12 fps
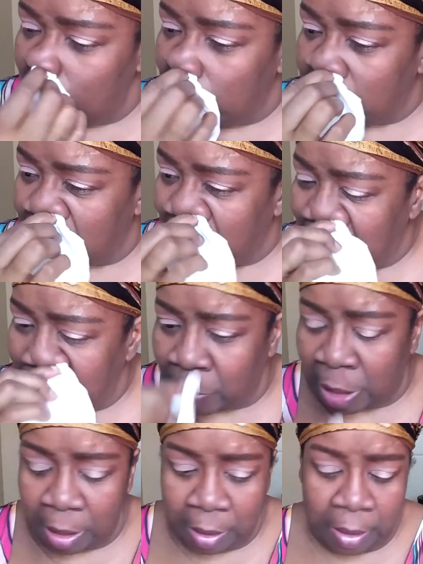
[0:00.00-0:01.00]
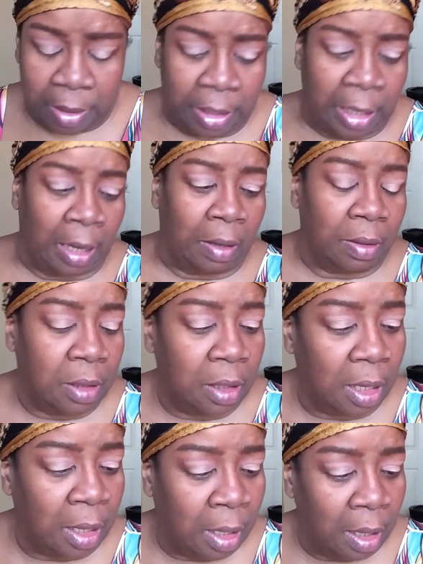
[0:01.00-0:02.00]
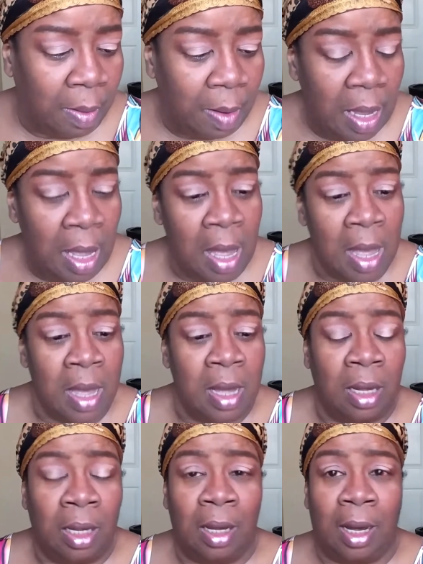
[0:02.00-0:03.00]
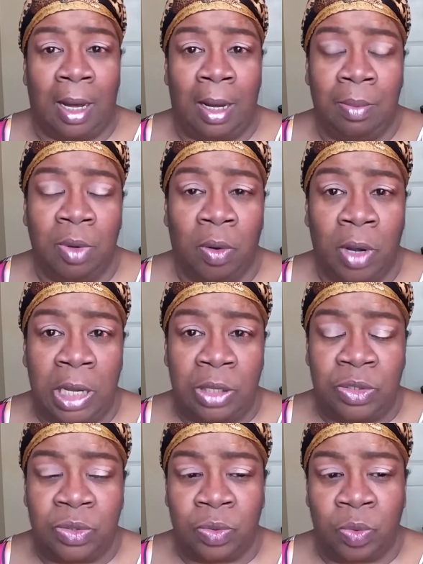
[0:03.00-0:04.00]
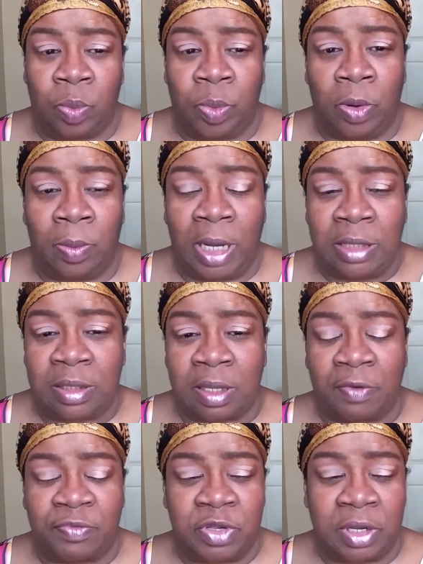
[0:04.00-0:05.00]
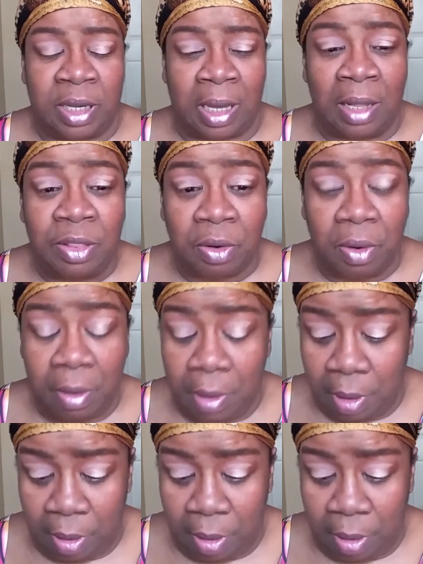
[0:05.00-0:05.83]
So anyway, yeah, I'm going to pull myself together.